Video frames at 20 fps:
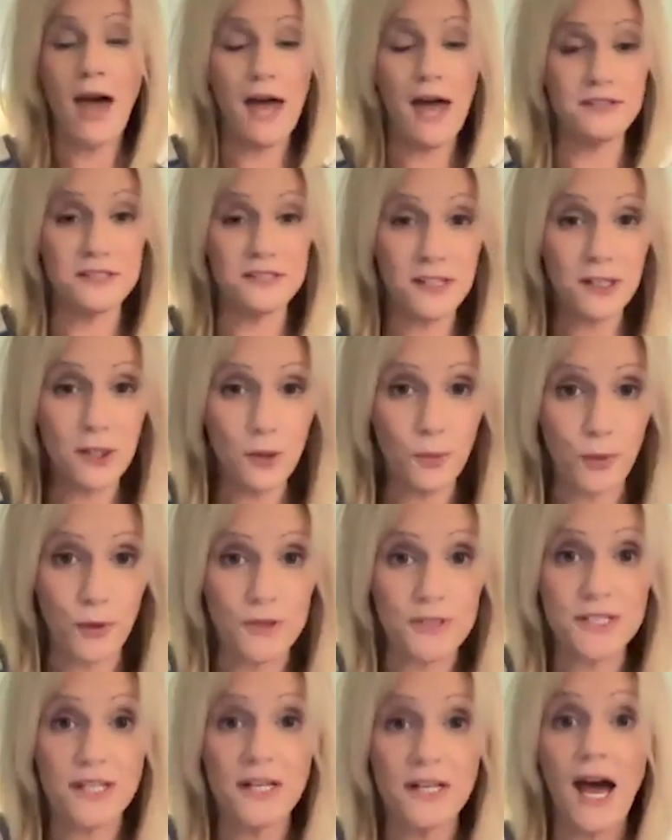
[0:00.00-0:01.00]
as a single
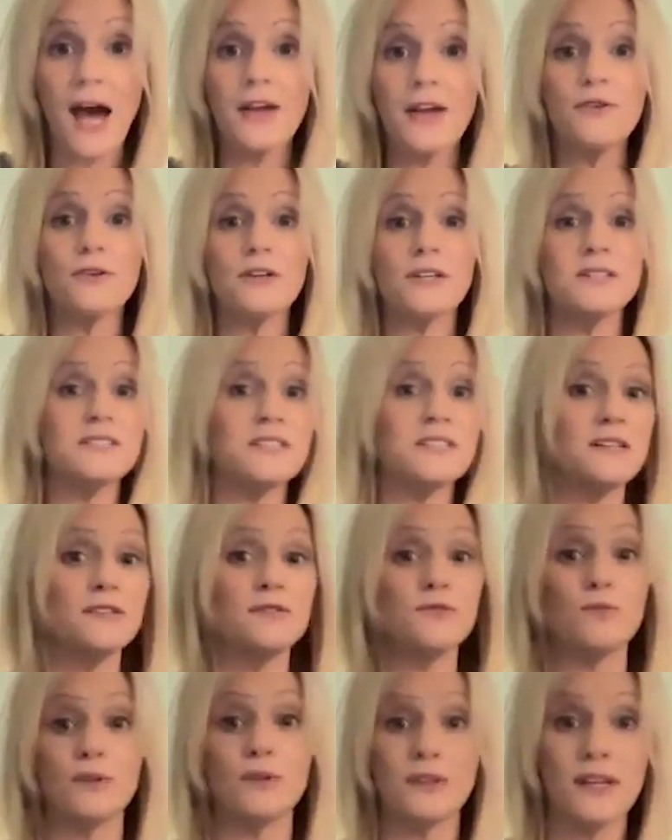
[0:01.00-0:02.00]
person, I don't
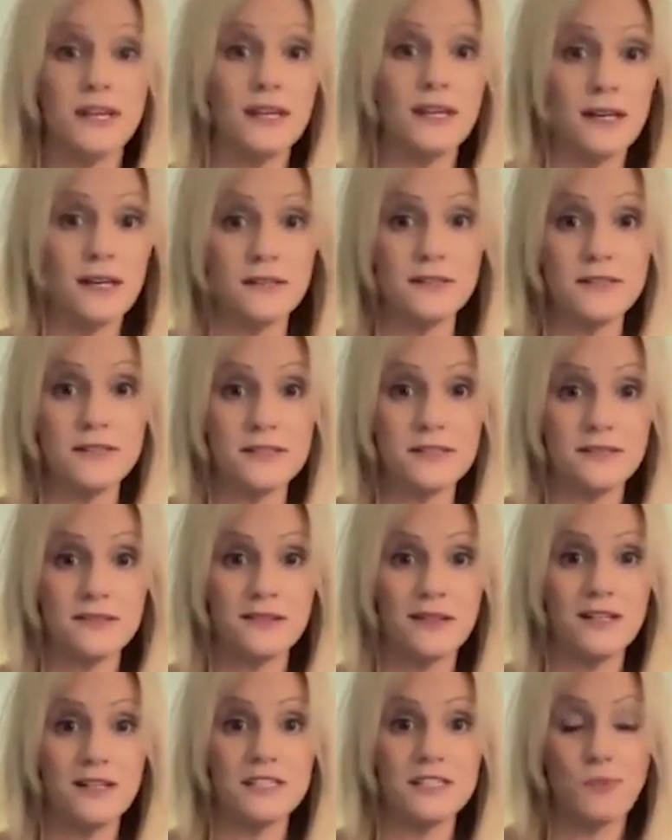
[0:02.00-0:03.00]
contend with kids
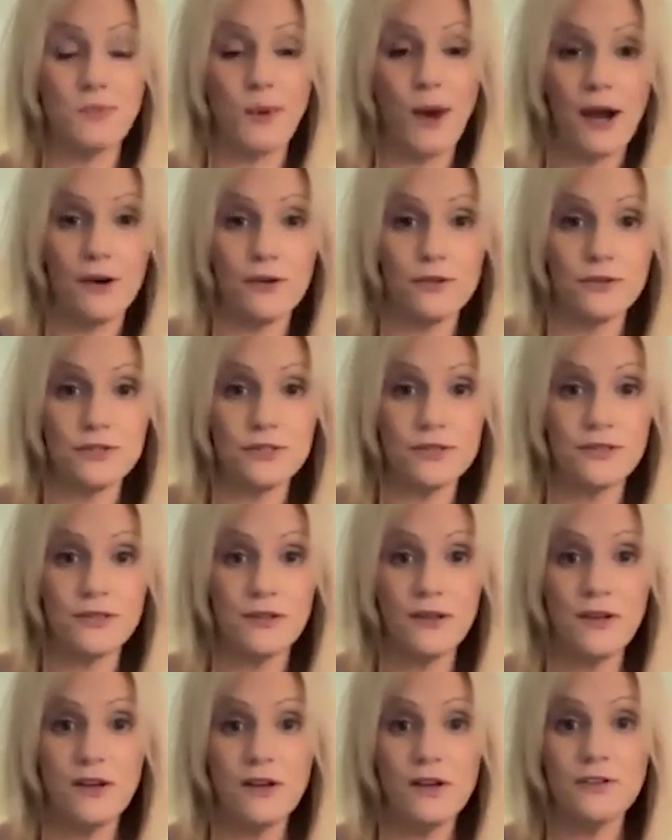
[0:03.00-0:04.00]
and a spouse.
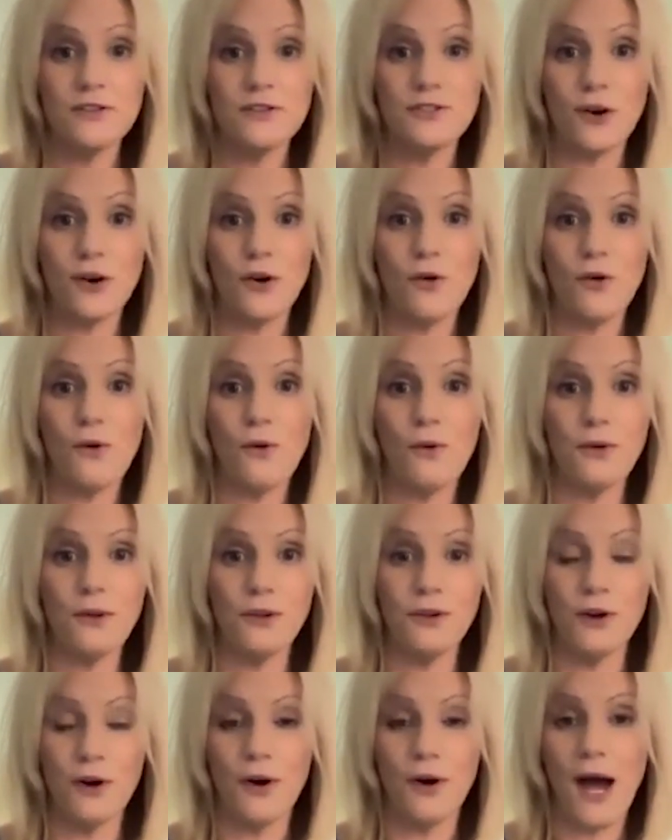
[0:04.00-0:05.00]
So,
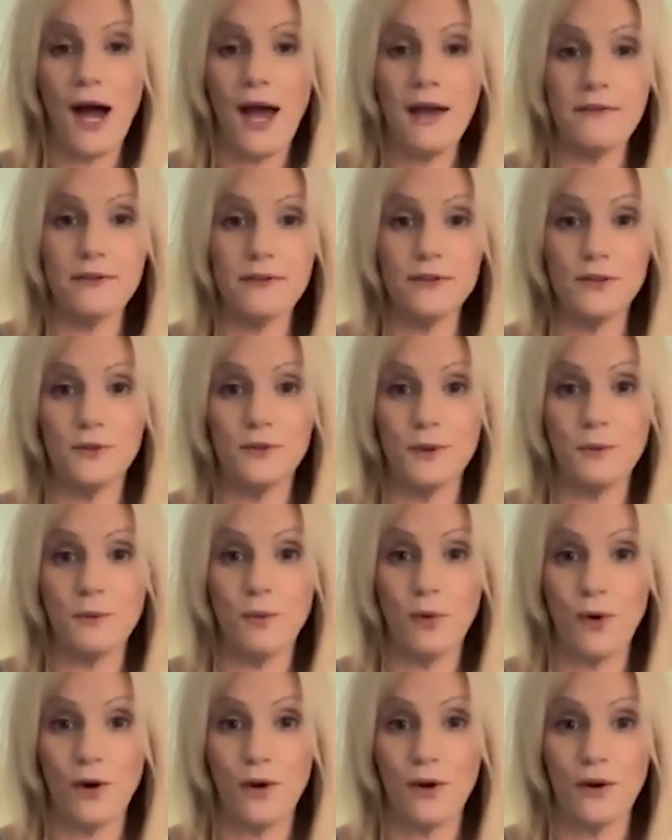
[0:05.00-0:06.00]
you know, I have a little bit
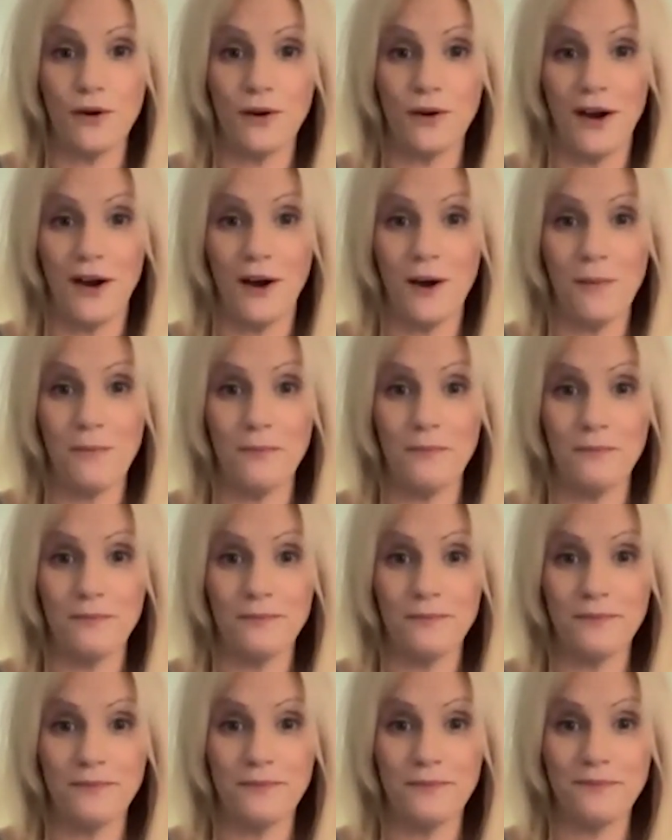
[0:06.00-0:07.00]
more,
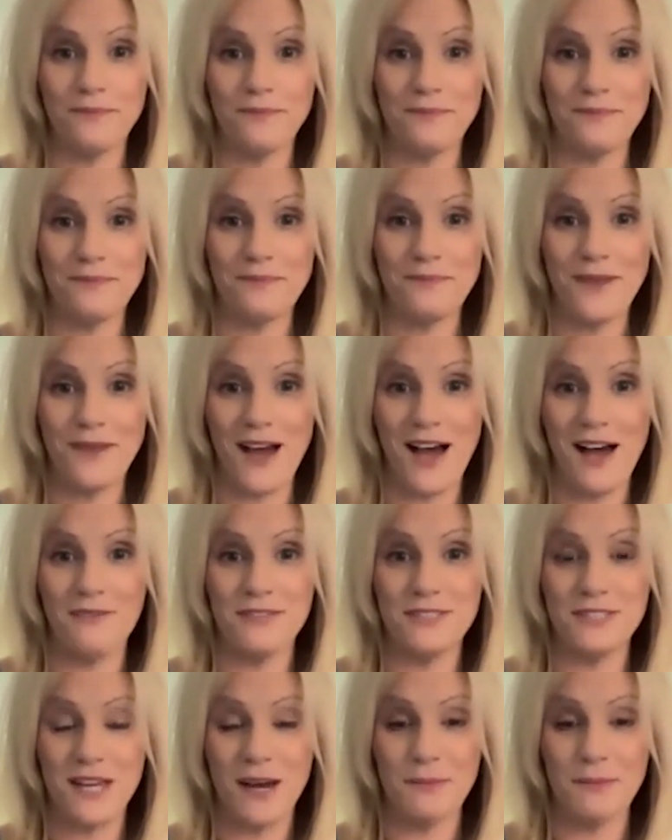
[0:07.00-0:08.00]
obviously